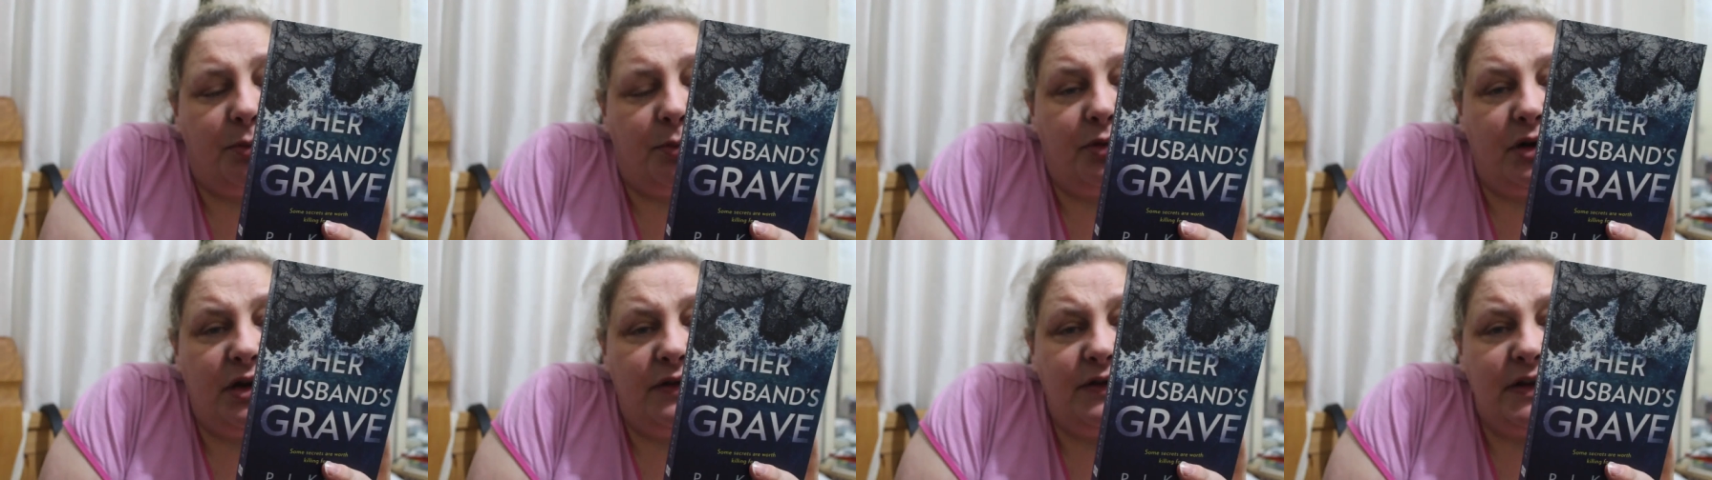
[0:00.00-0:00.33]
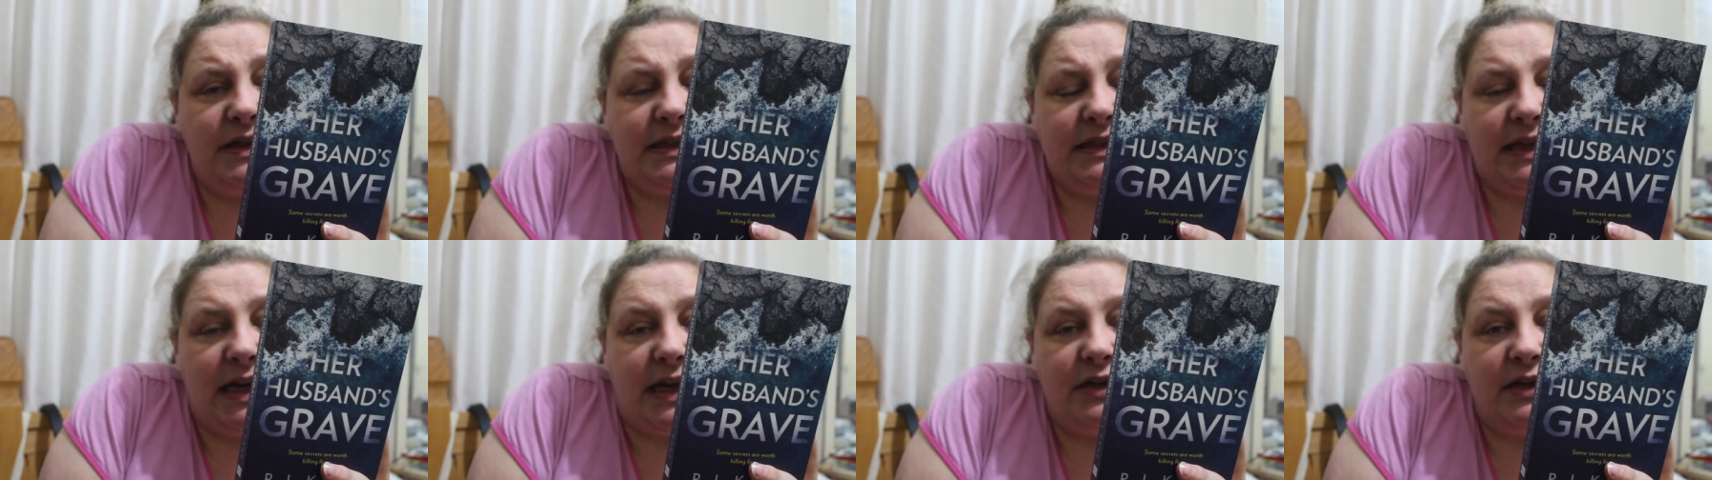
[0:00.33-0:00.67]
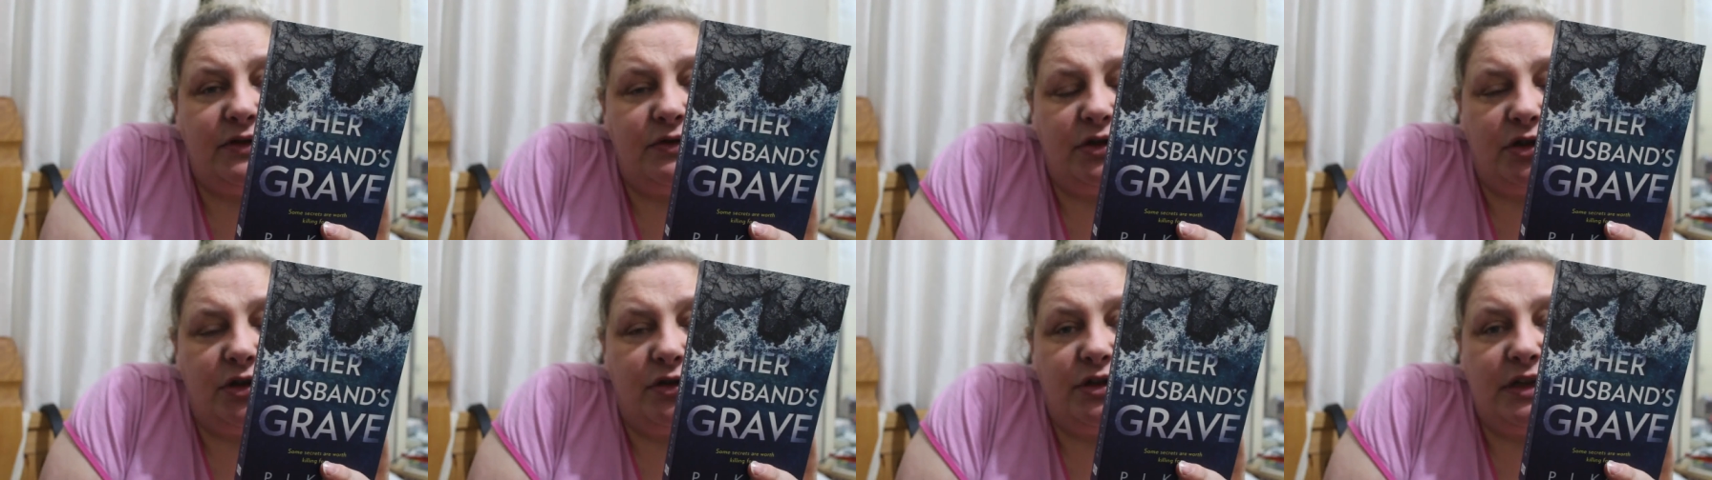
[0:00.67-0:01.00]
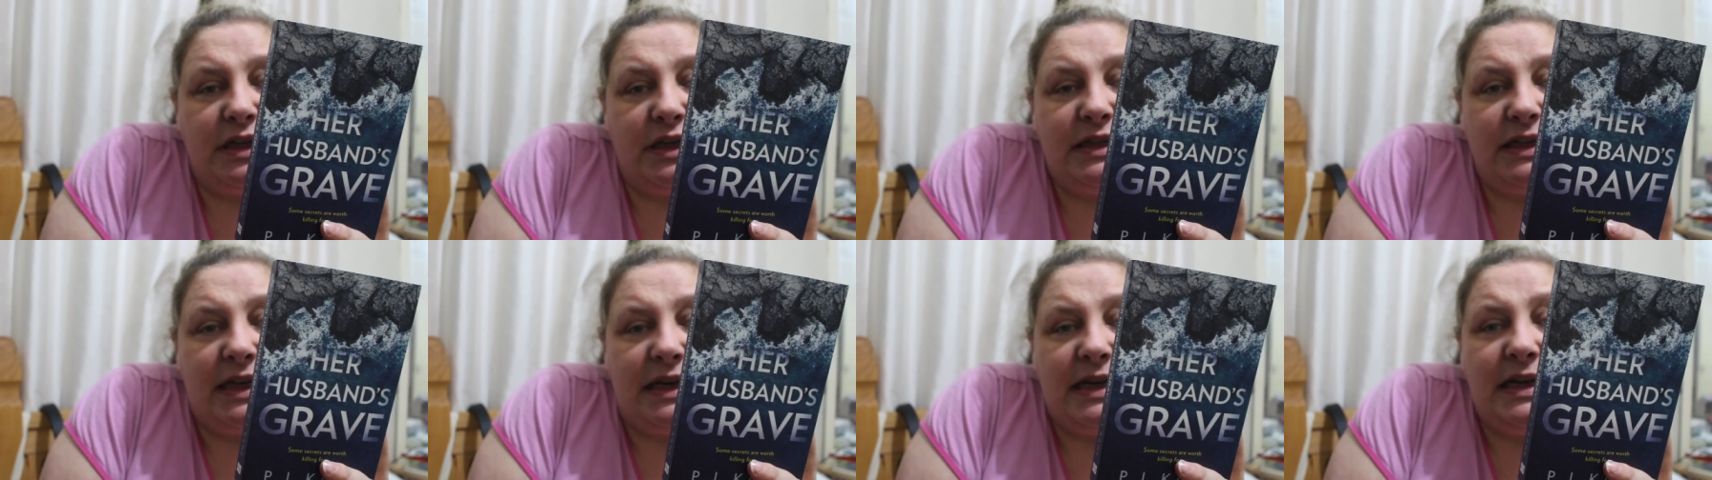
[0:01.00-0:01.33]
previous case
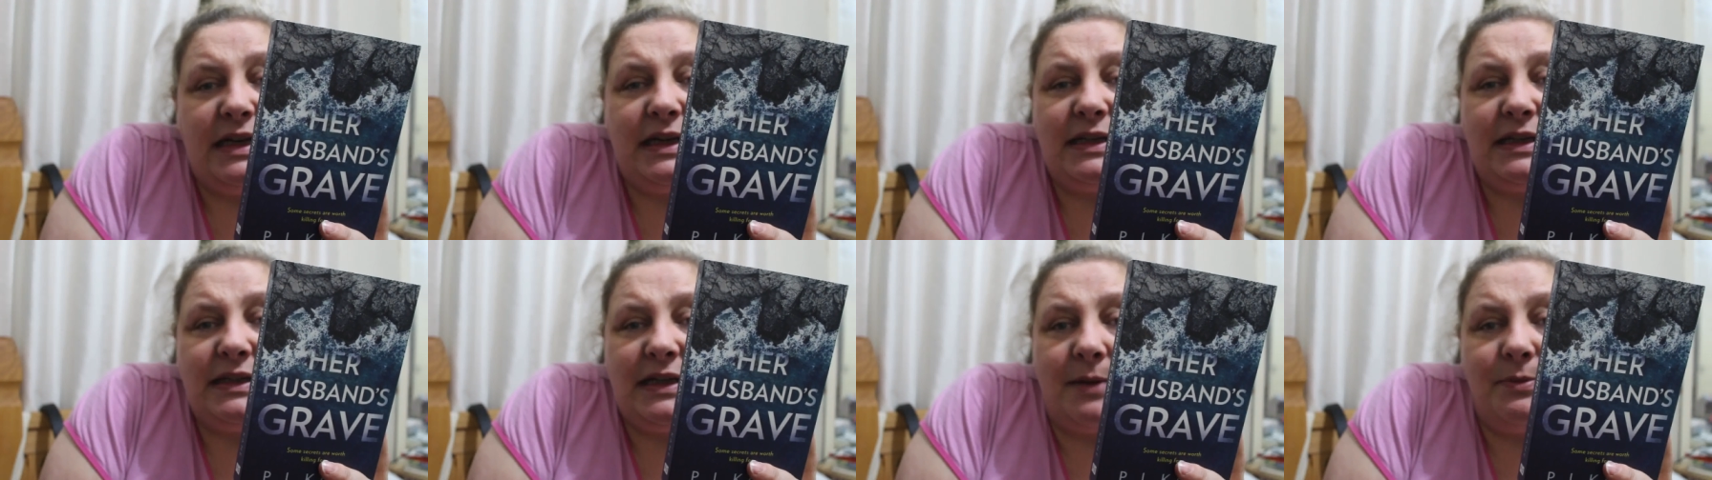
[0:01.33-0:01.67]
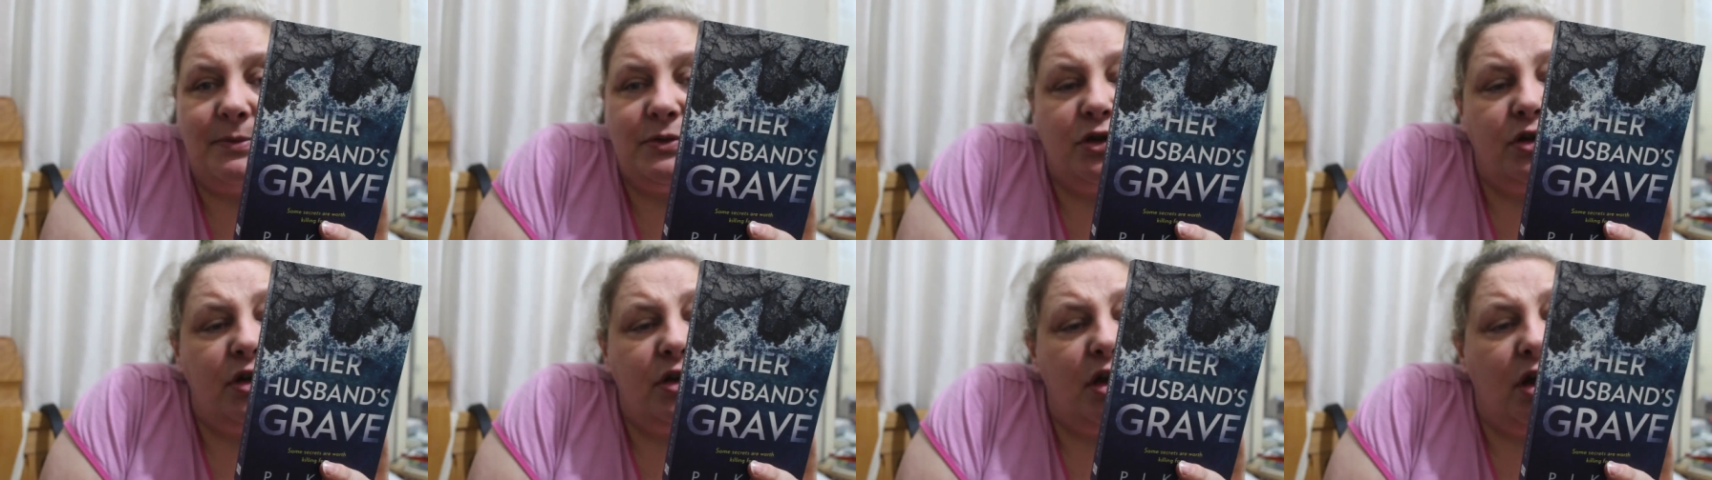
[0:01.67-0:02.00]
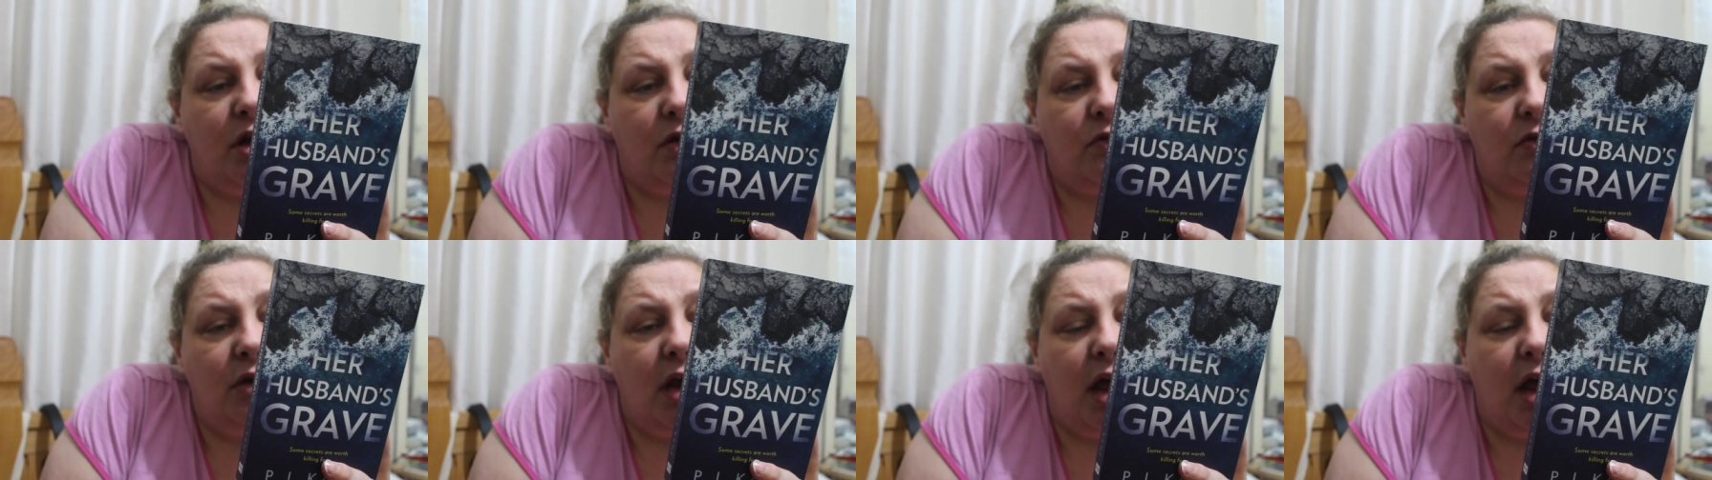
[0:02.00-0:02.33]
resulted in an attempt on her own